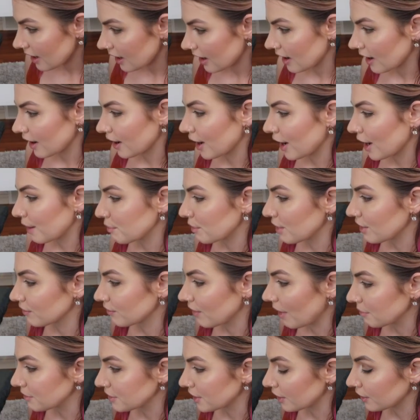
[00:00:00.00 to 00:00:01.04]

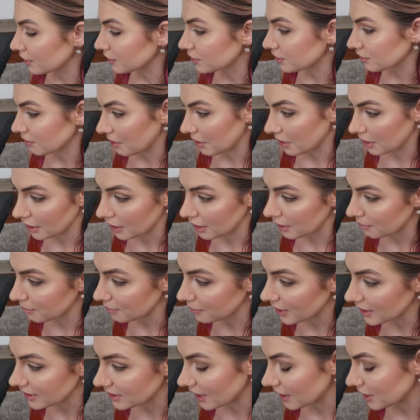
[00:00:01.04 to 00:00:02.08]
reptile
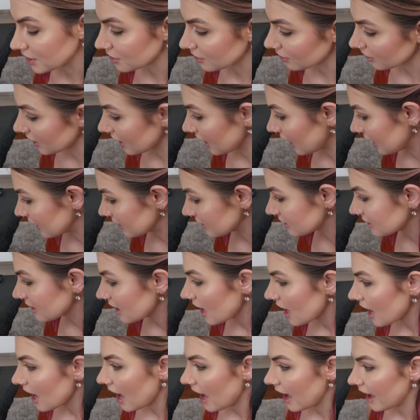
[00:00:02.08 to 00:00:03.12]
terrarium essential kits,
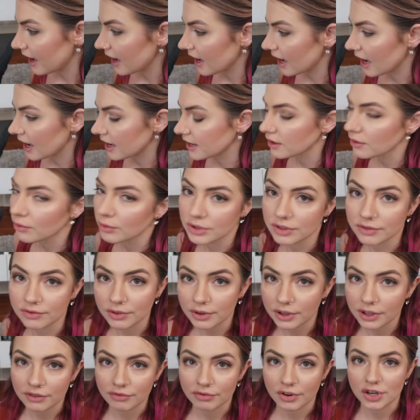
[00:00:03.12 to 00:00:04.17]
and what's
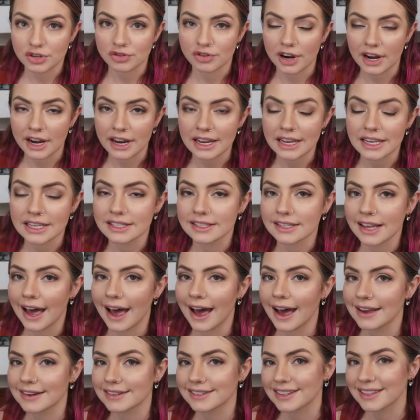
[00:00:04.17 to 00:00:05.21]
really frustrating is
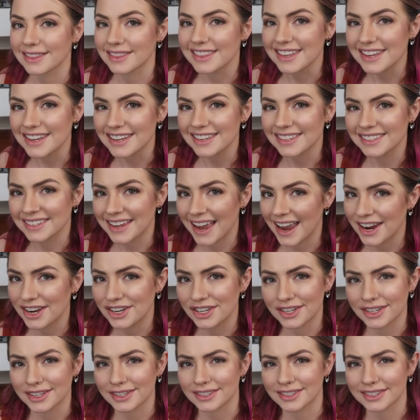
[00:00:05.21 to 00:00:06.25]
that these
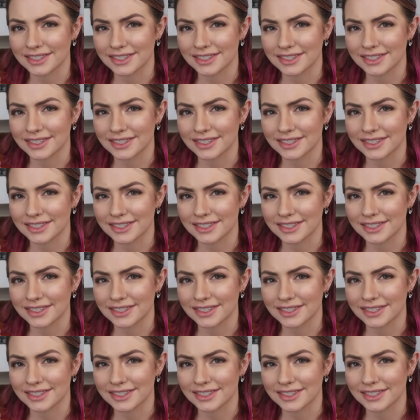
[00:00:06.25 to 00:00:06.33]
cages